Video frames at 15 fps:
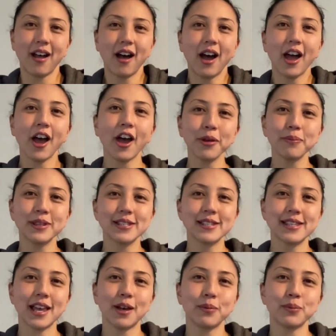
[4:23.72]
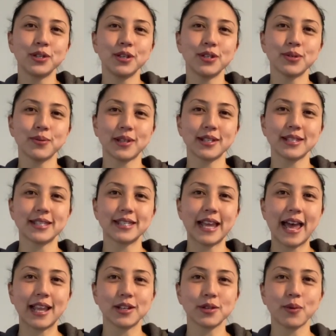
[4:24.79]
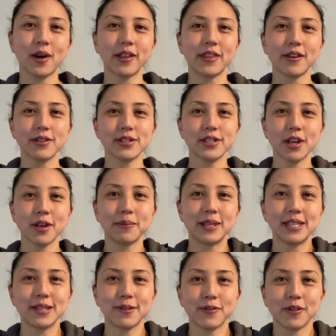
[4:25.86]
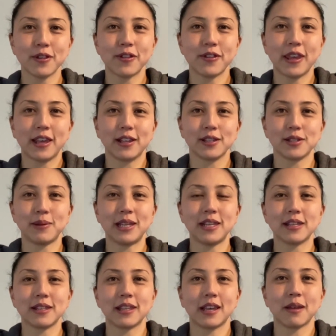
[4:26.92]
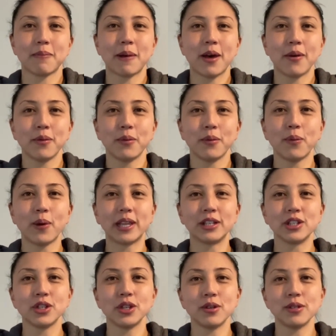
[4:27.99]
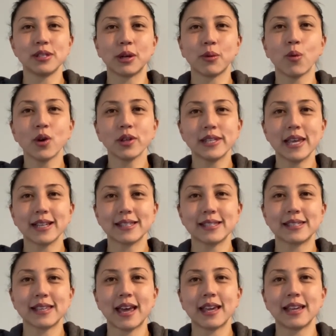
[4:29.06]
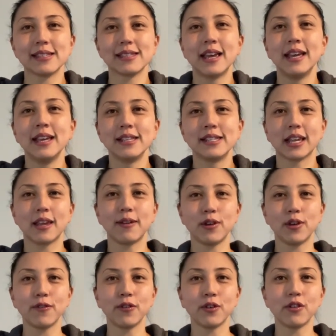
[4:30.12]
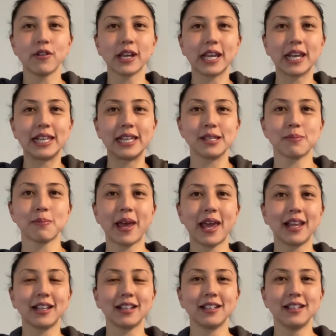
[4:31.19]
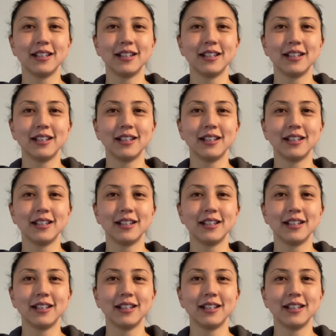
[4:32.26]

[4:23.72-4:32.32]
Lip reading: I hope this has helped you to understand why there are so many different things we need to think about when choosing what exercise to give you for your Achilles pain.